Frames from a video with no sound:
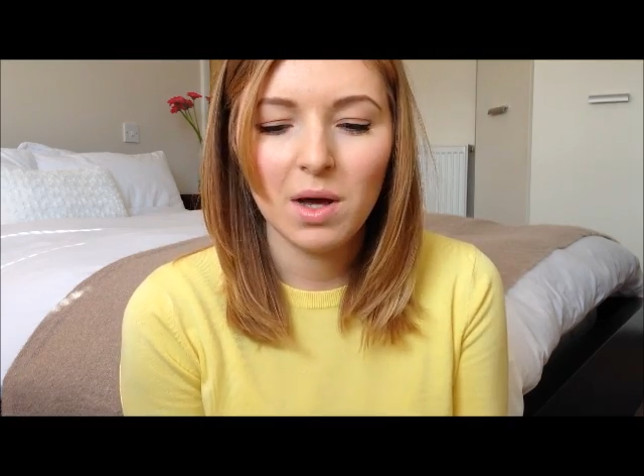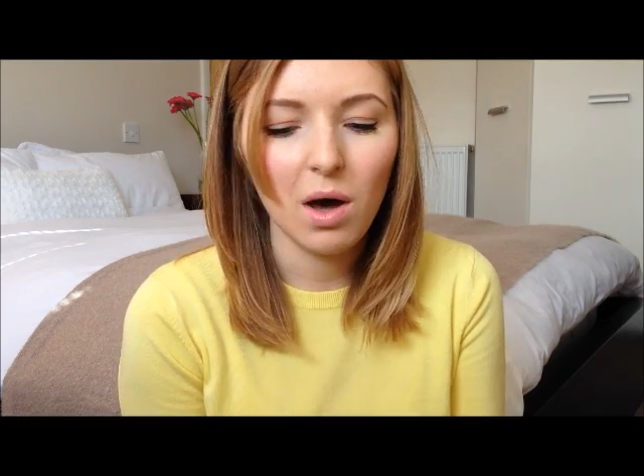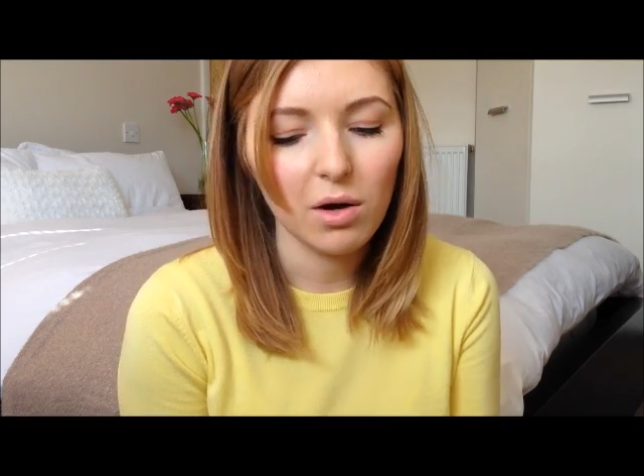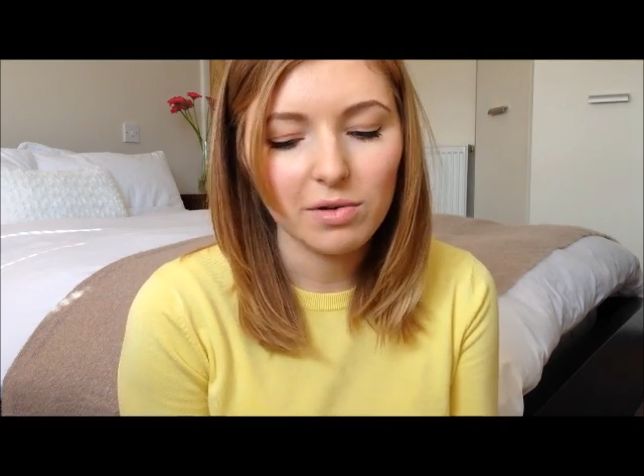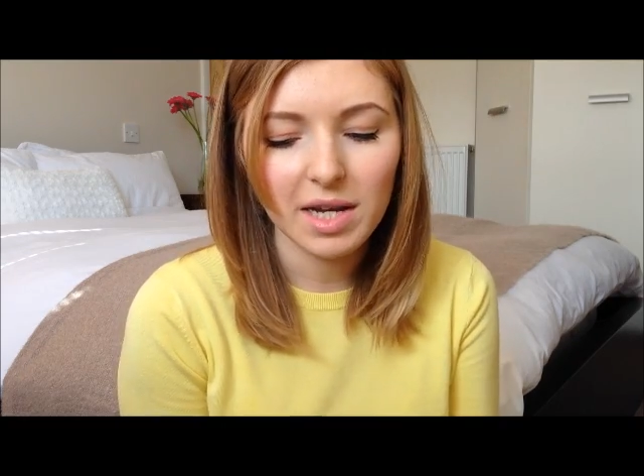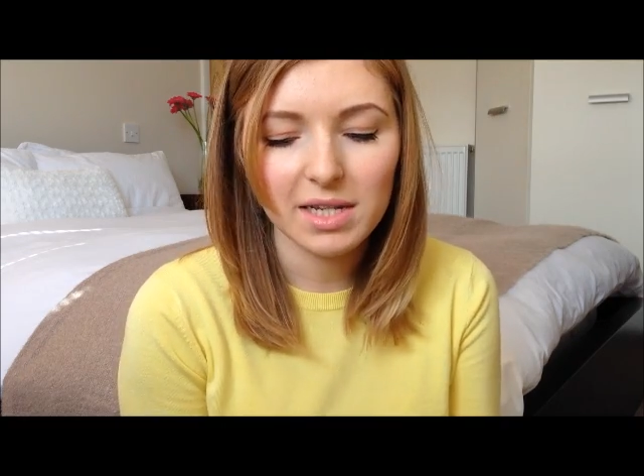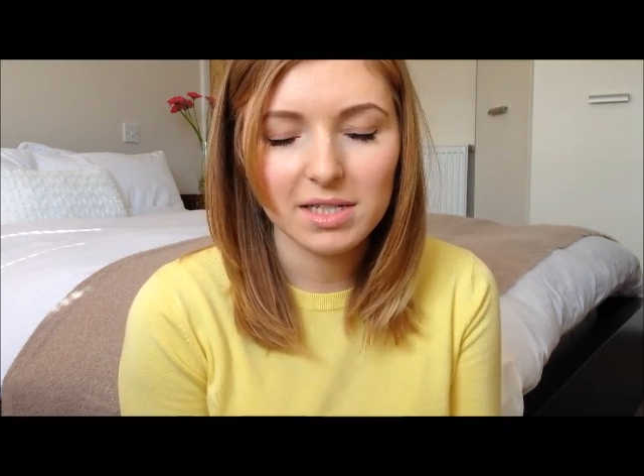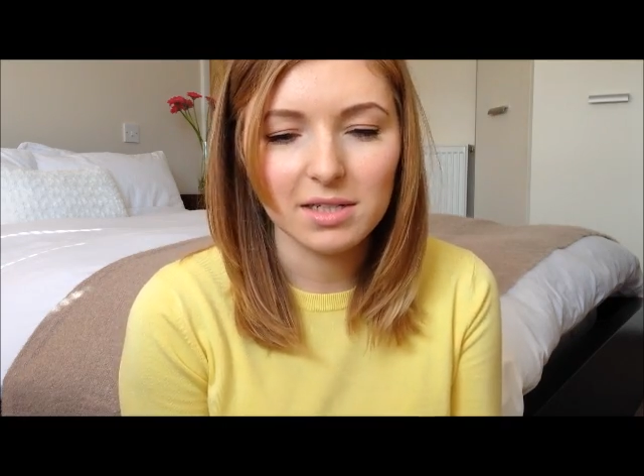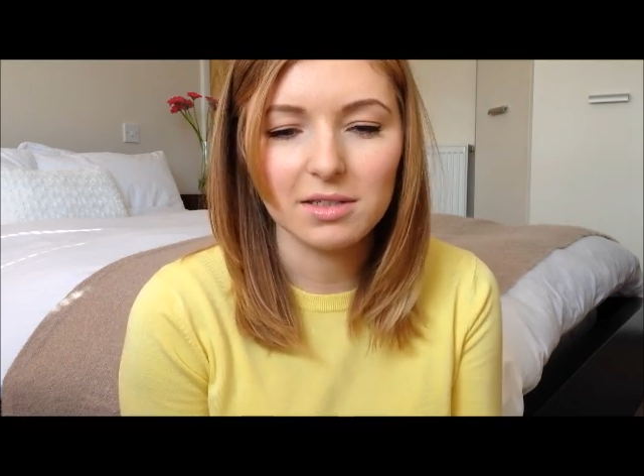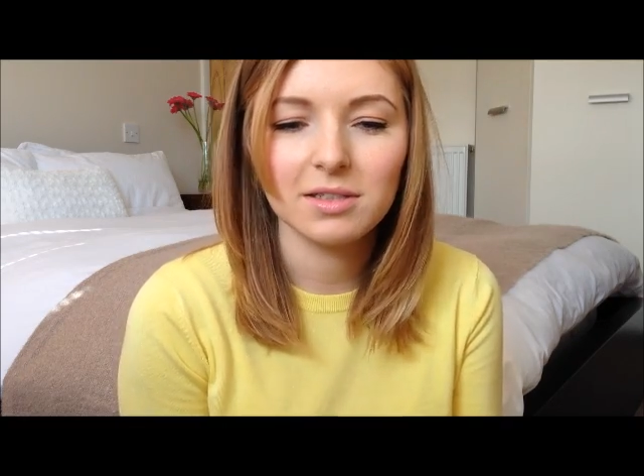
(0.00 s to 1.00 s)

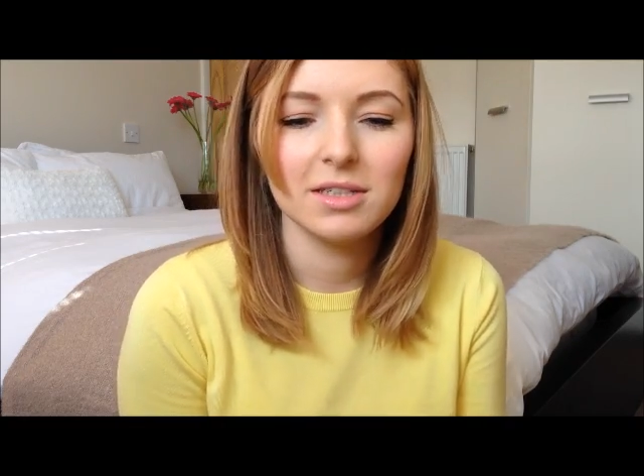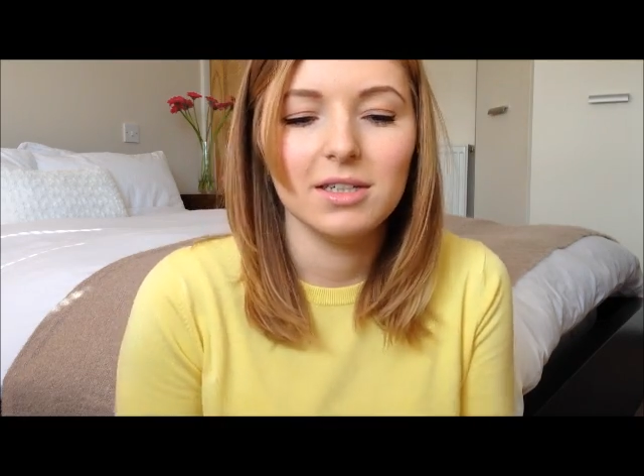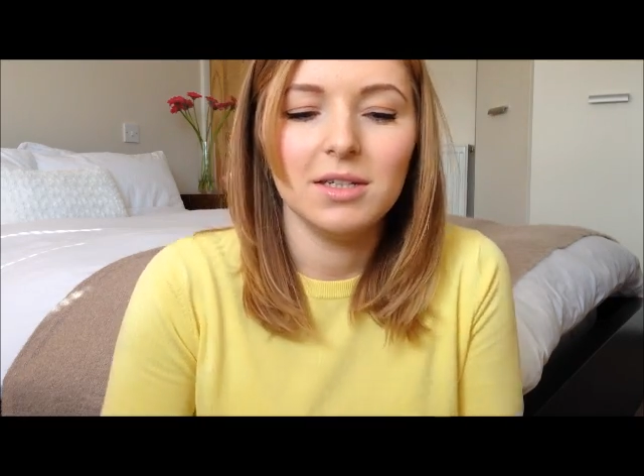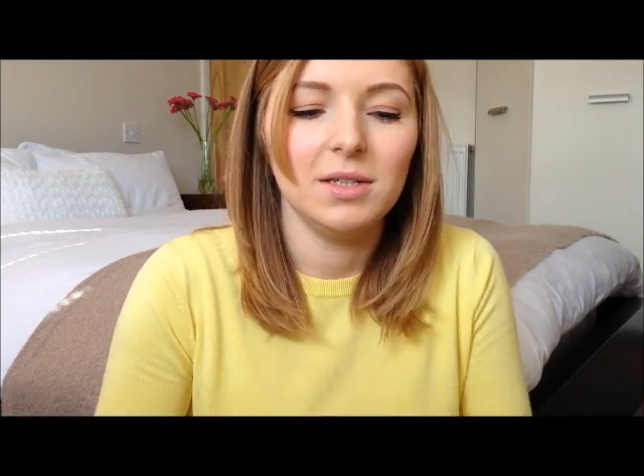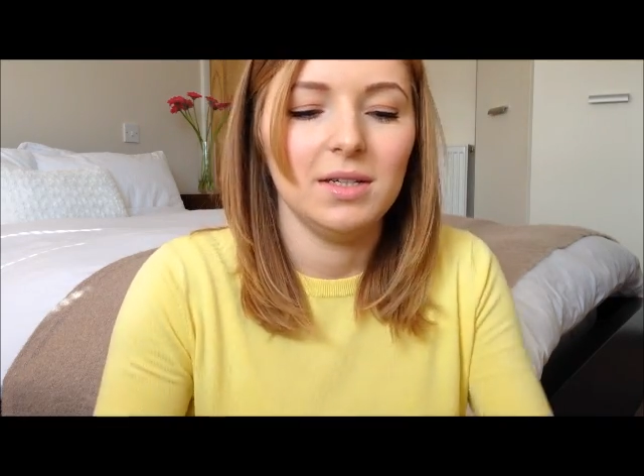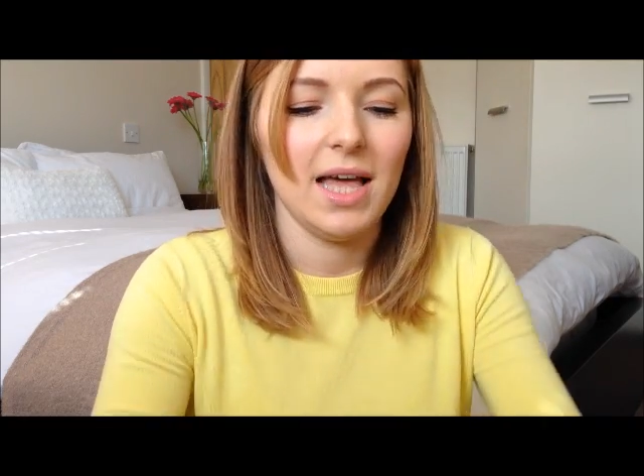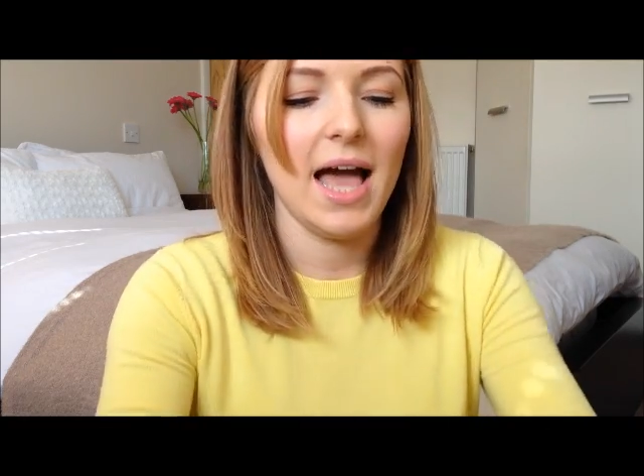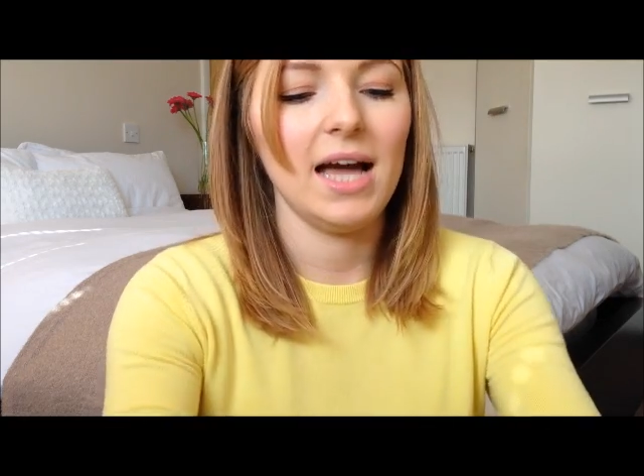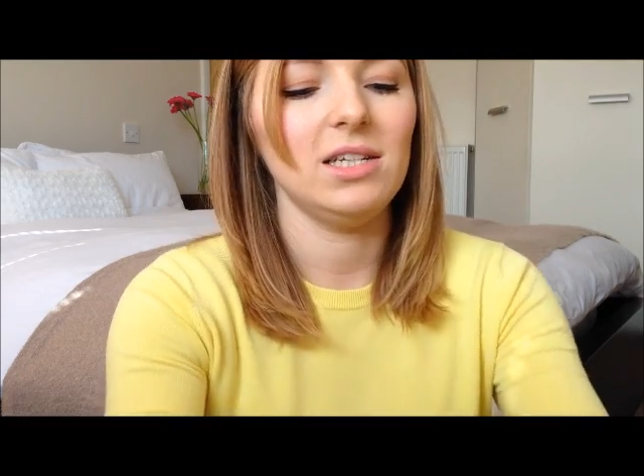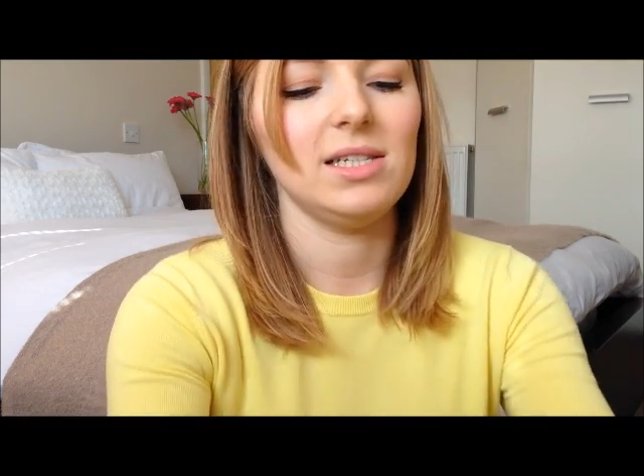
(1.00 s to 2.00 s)
horrid, and
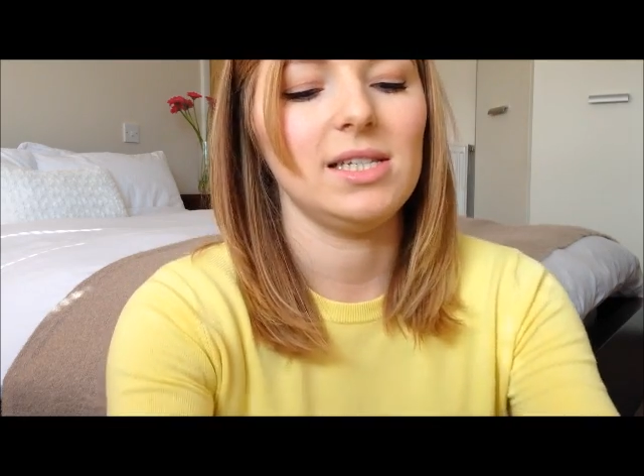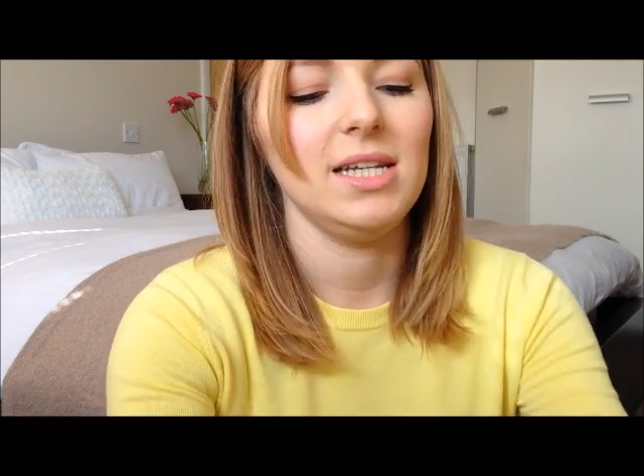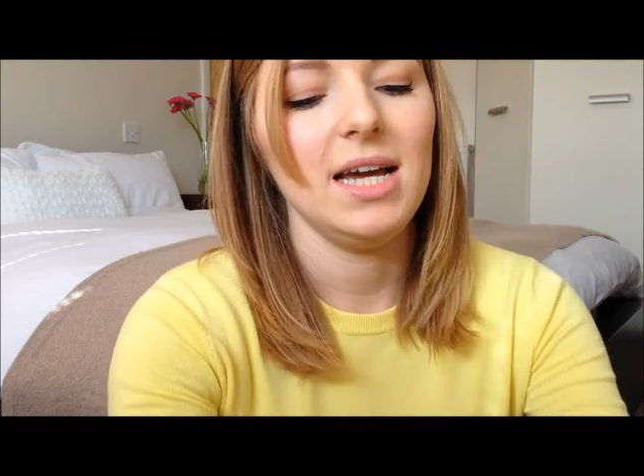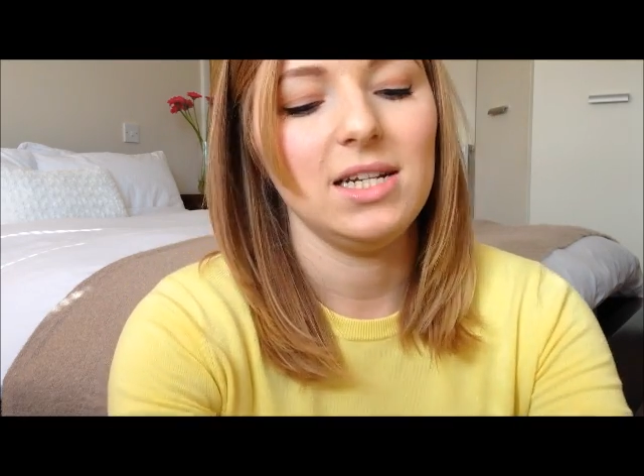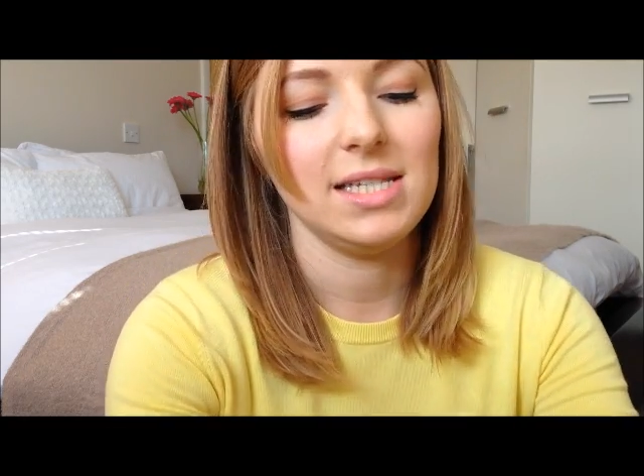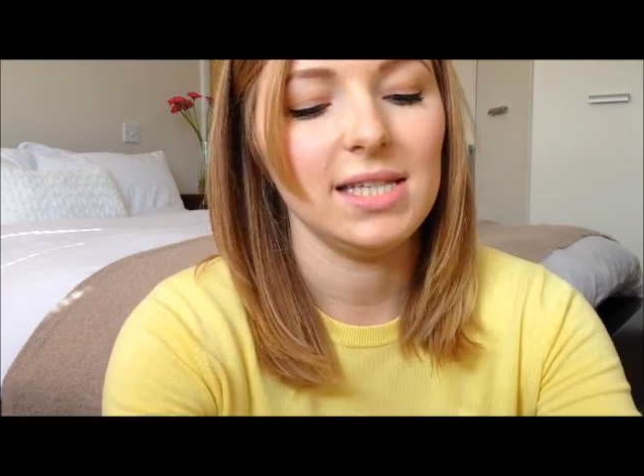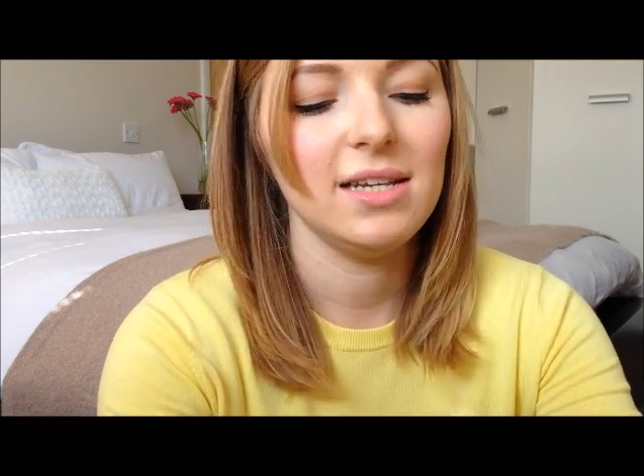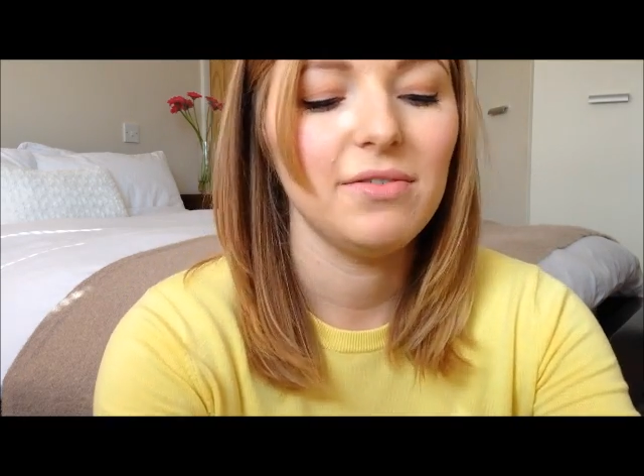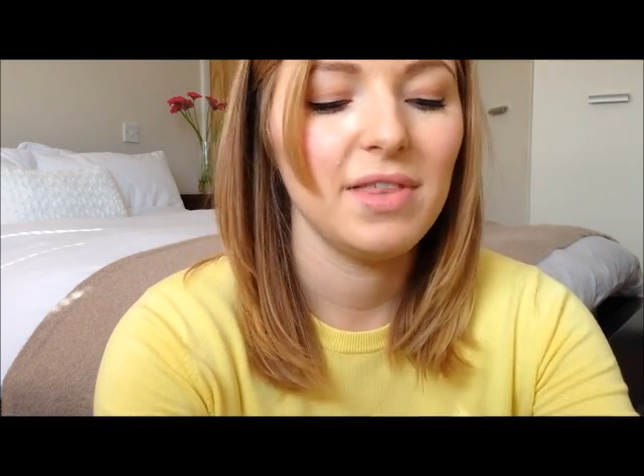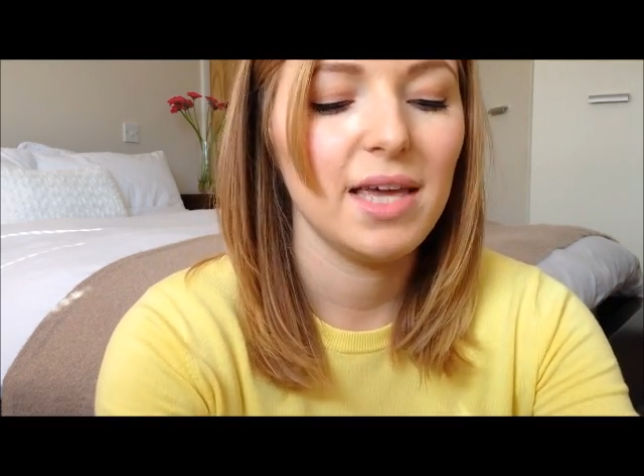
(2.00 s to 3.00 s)
I just
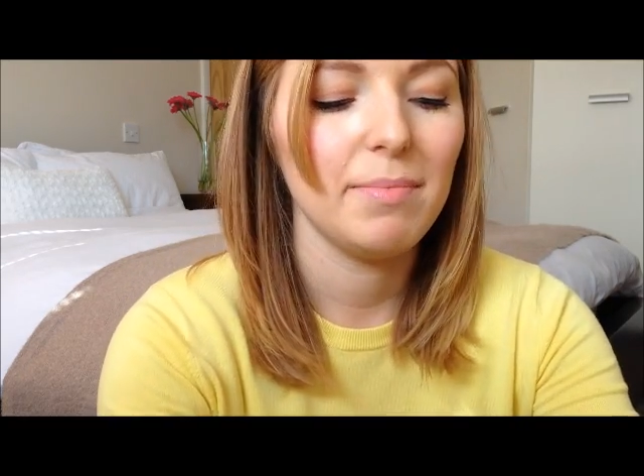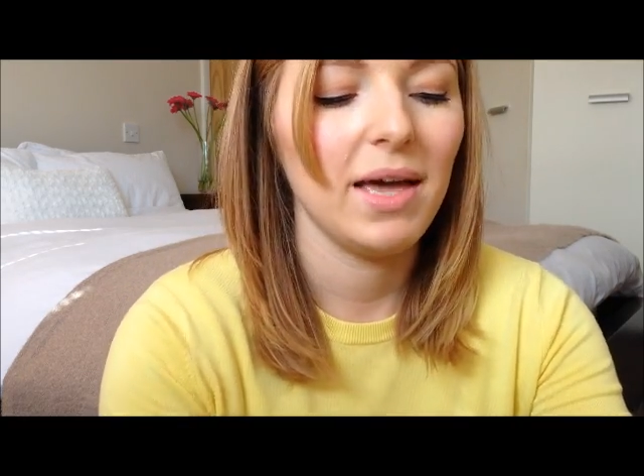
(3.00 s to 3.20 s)
love them.